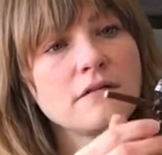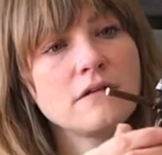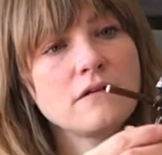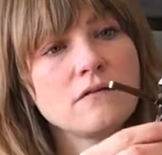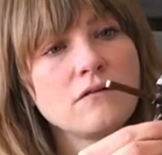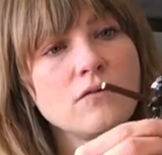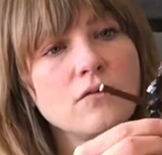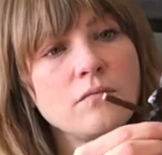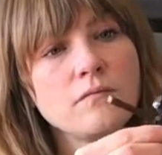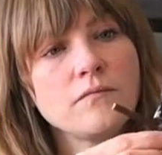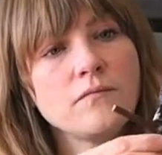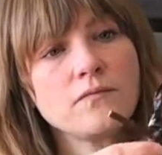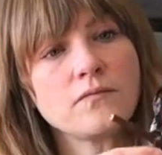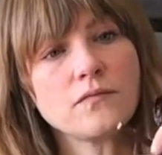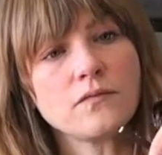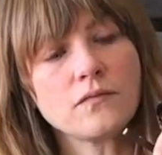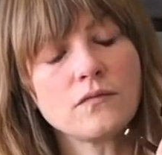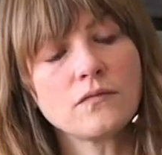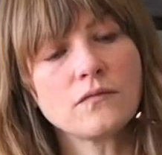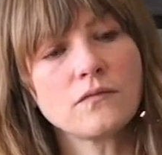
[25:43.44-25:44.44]
whoop,
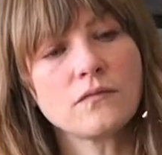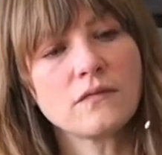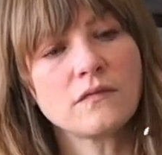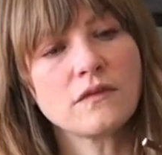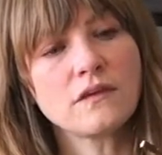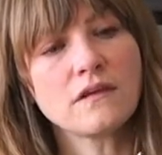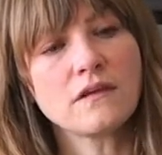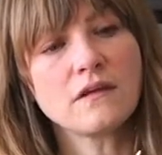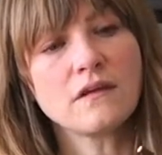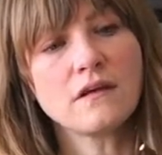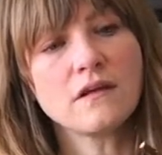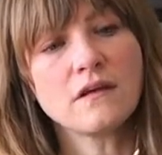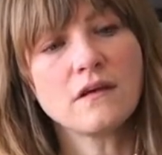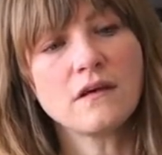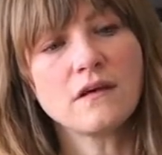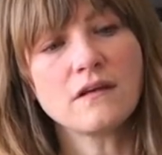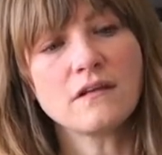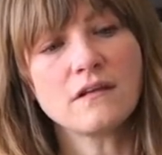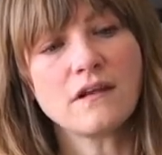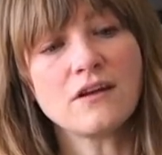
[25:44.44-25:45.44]

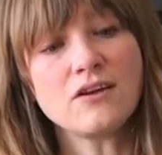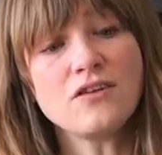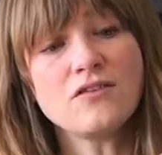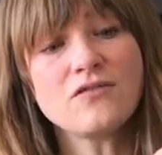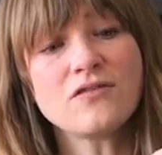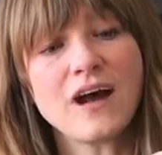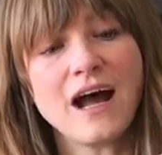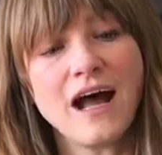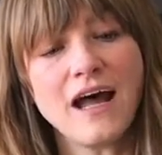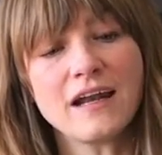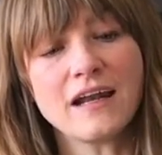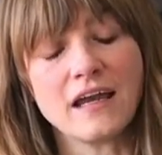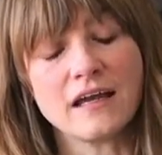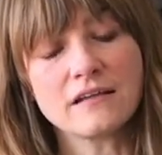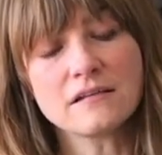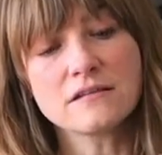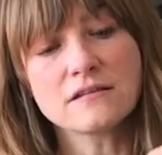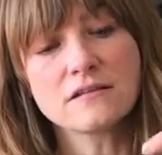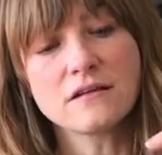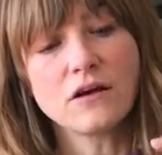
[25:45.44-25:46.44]
then you've got
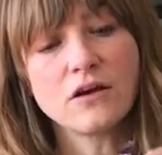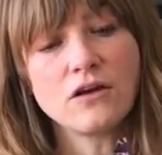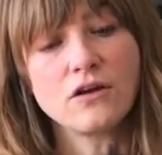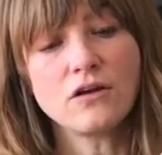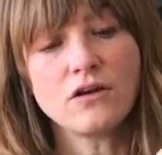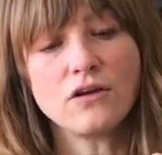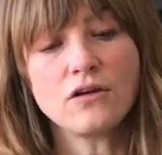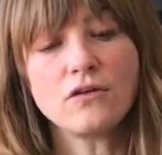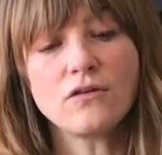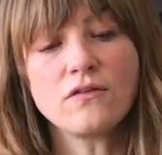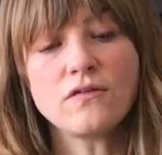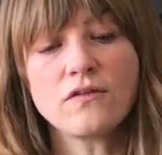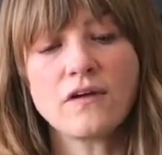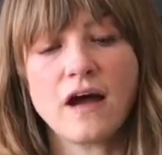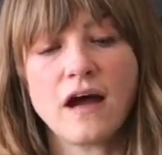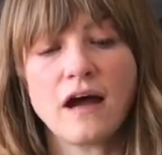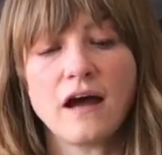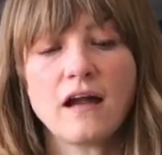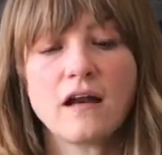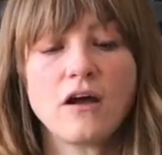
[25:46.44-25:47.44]
it. You've
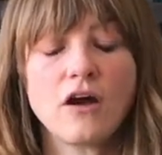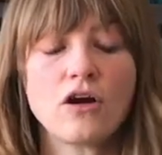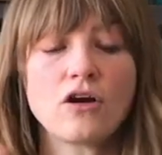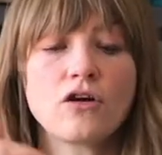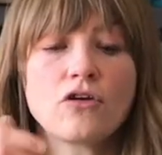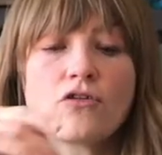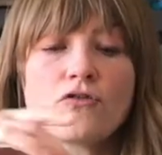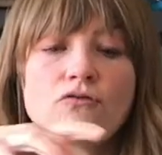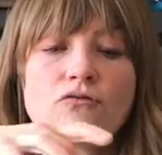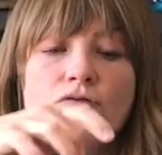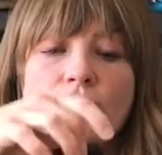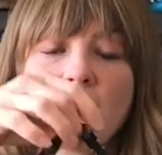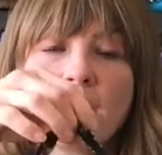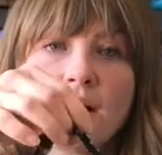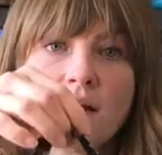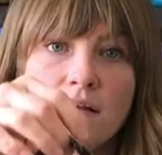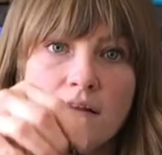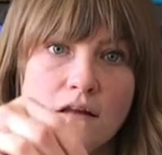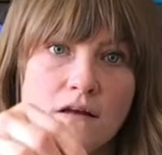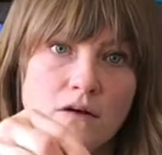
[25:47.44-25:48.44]
got a
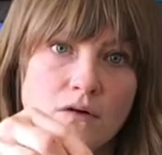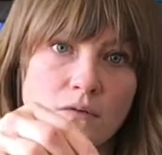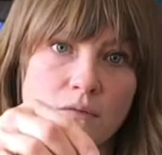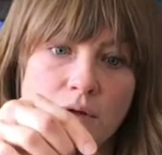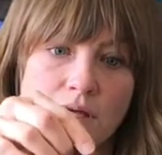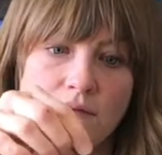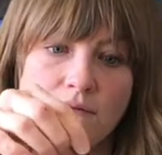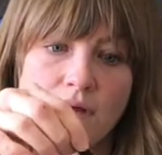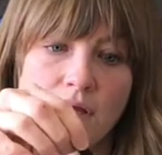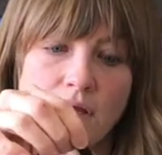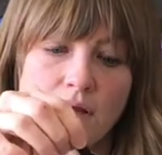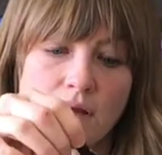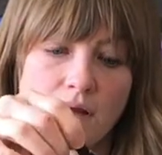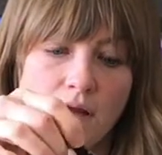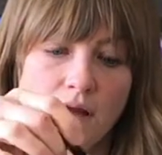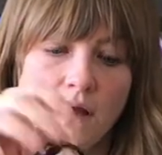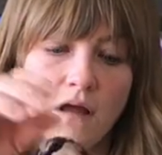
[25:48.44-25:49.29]
great little weaving